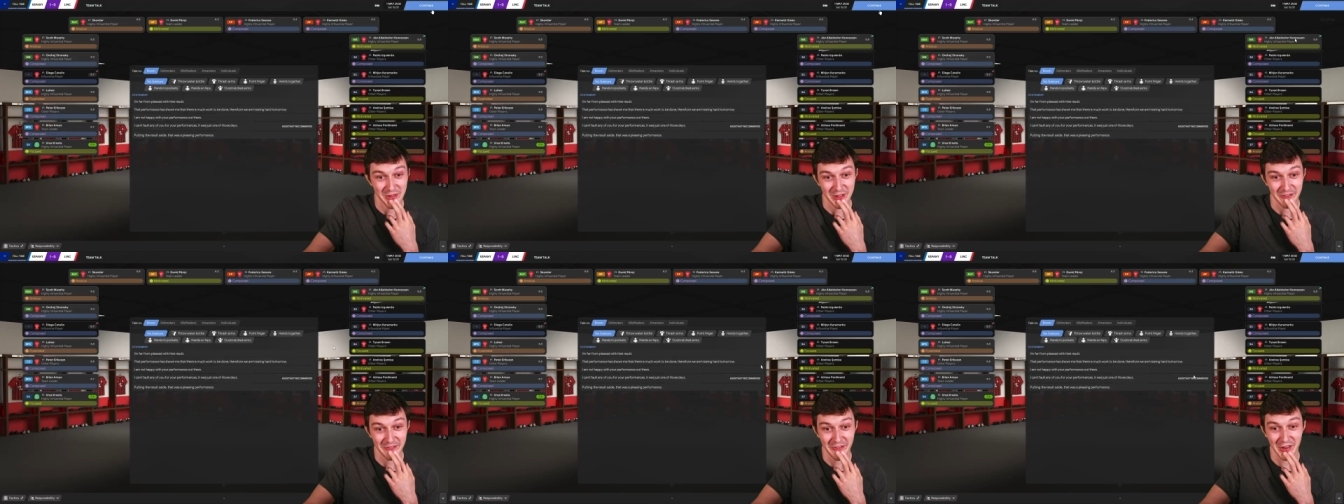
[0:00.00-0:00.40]

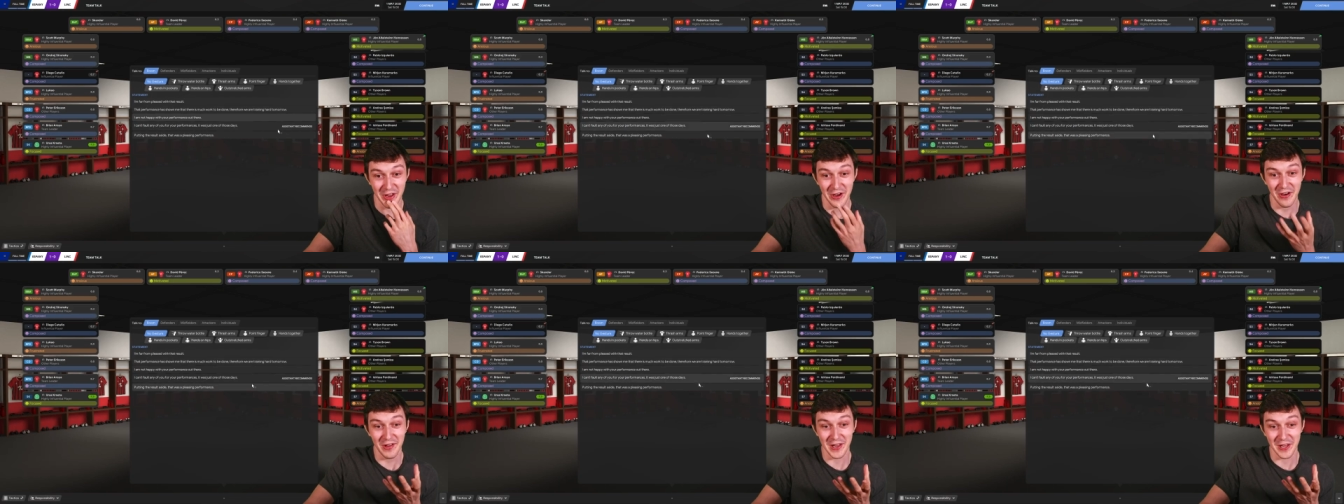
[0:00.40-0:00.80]
the
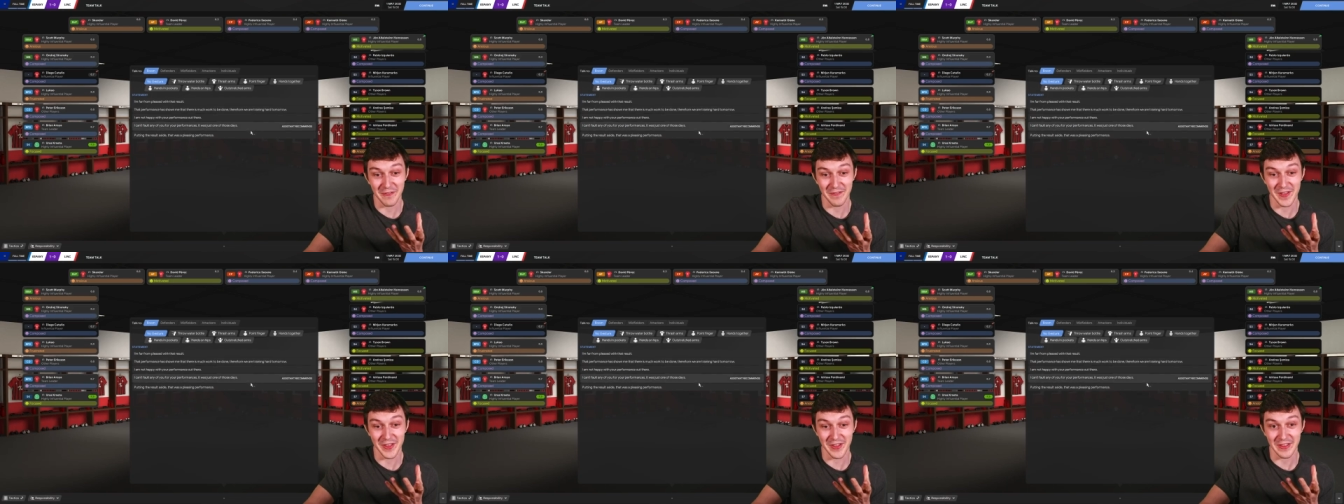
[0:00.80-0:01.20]
finale of
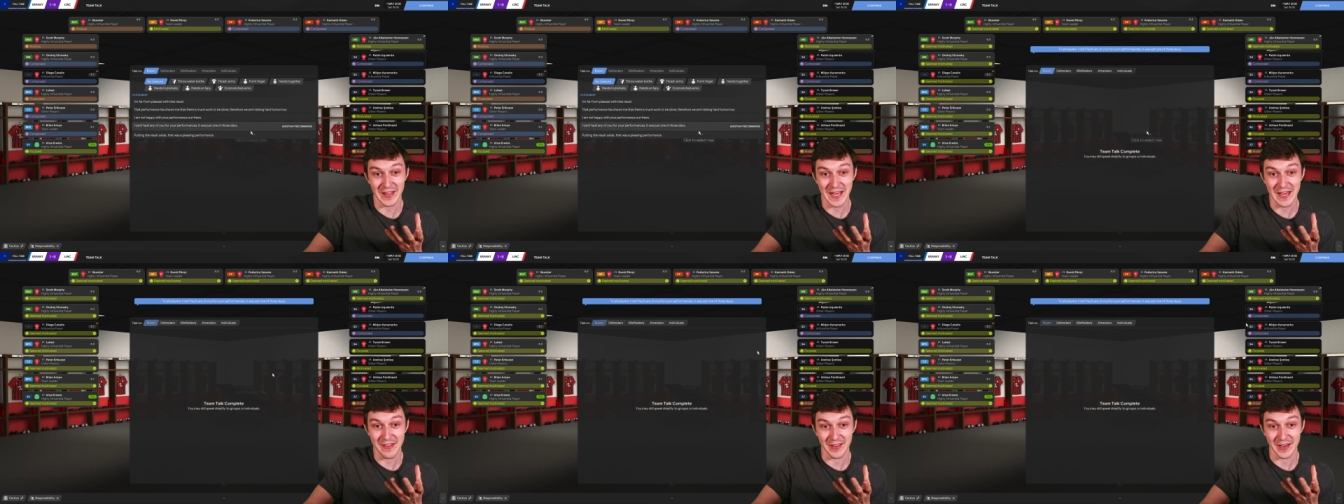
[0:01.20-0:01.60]
this
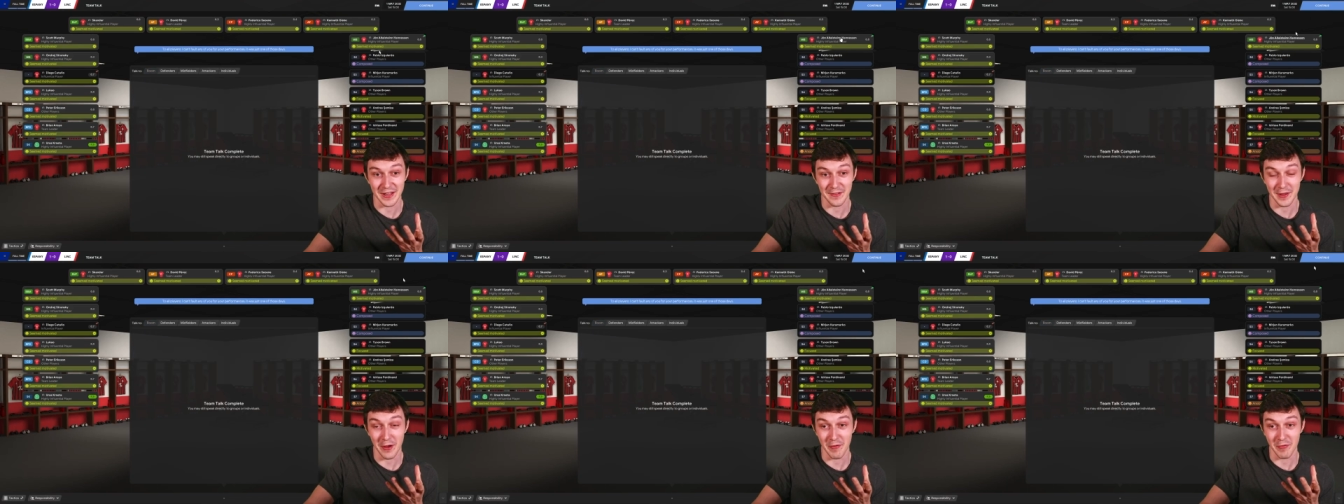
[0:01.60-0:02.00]
season is
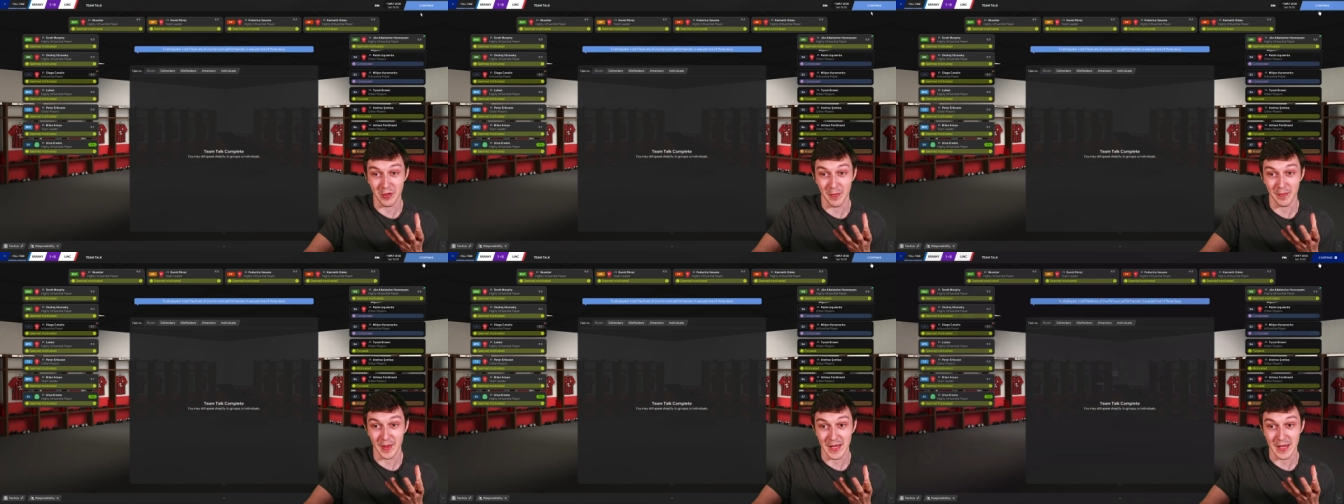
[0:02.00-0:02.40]
going to
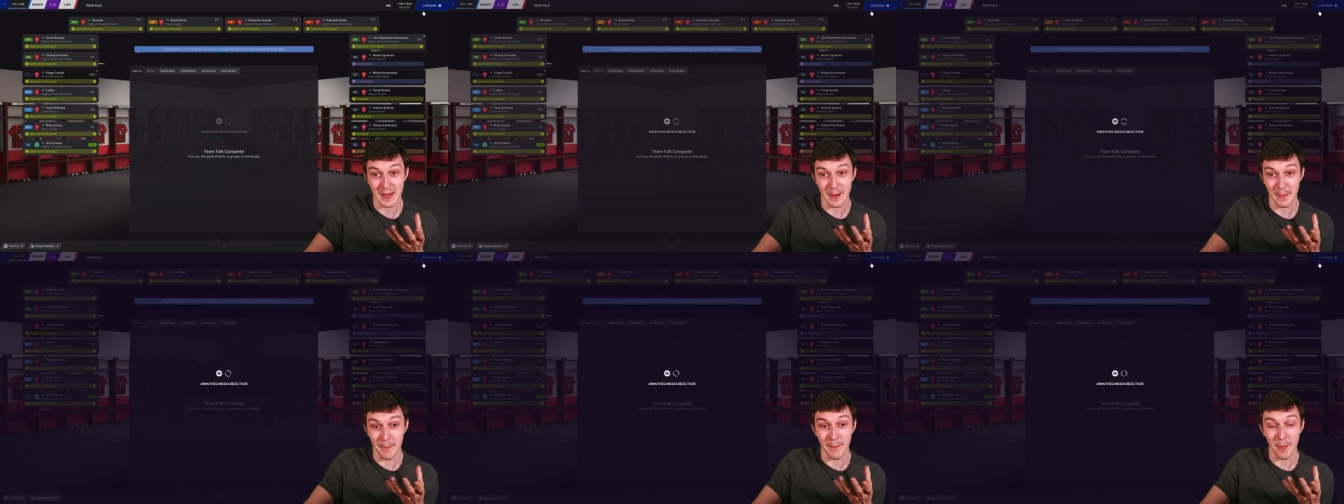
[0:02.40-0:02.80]
be
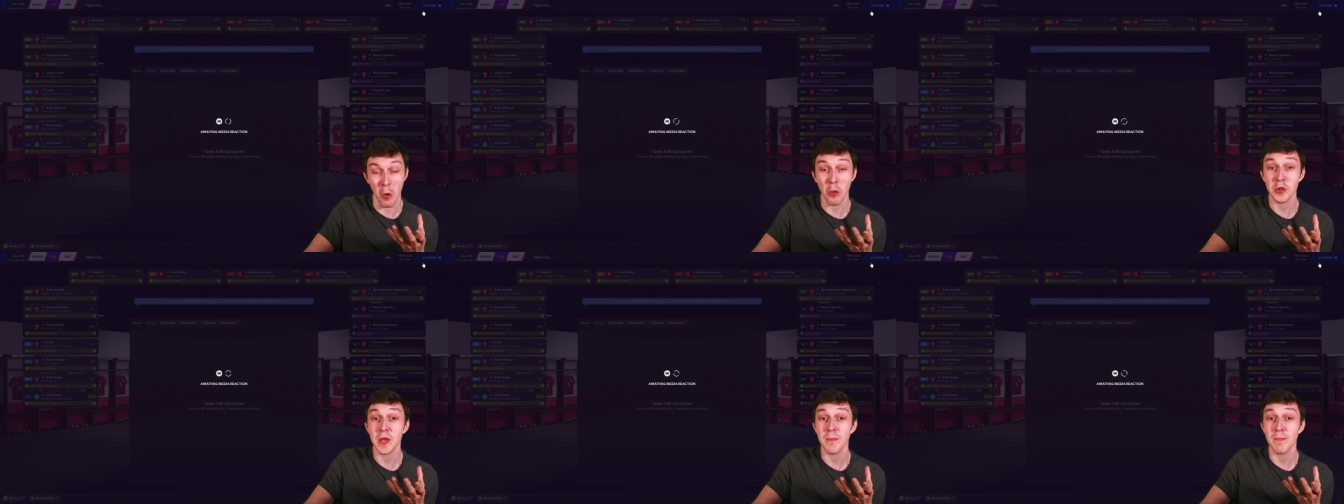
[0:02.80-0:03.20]

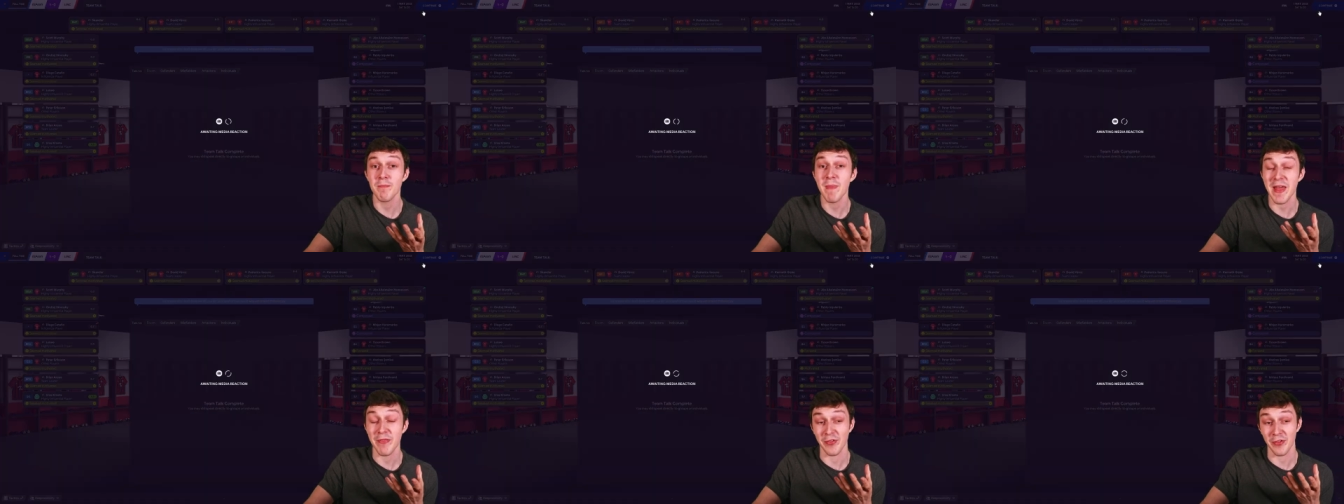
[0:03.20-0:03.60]

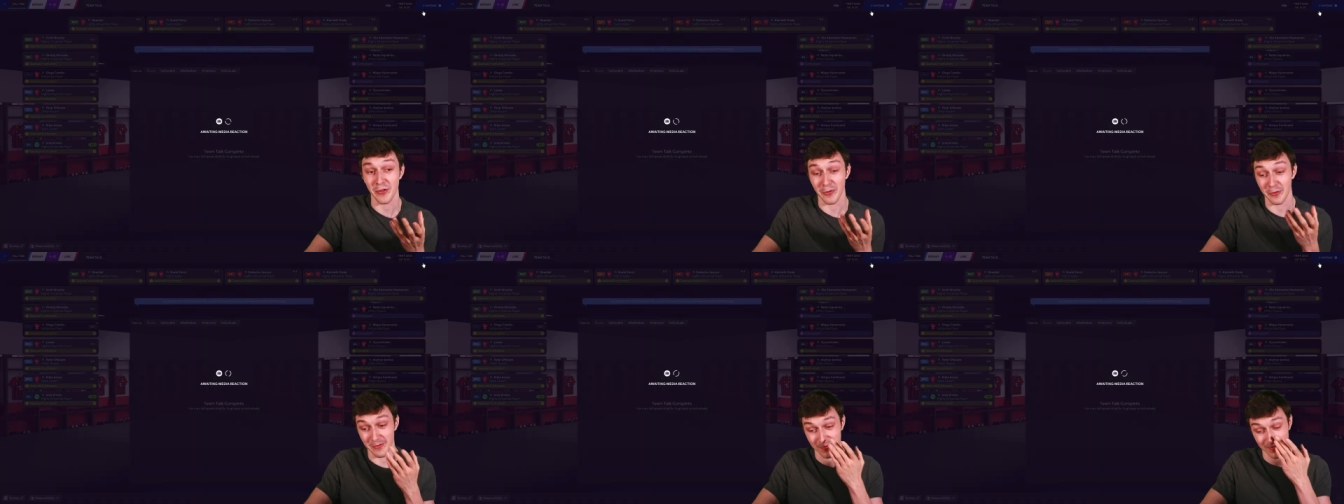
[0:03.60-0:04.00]
monumental.